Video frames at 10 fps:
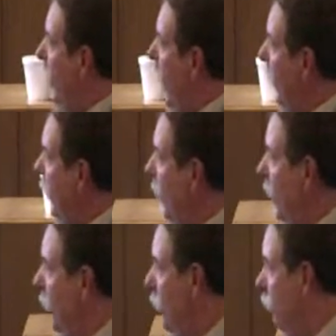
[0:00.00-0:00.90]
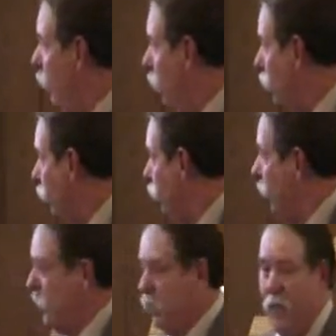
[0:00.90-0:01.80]
and I can get a divorce for
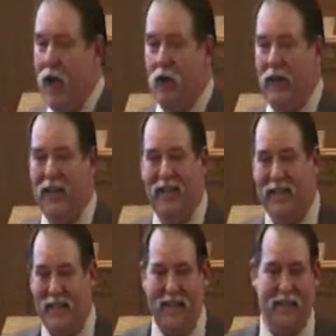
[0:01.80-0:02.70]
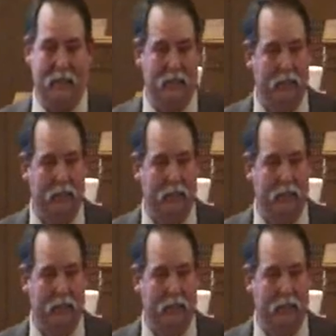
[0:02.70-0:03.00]
just about anything.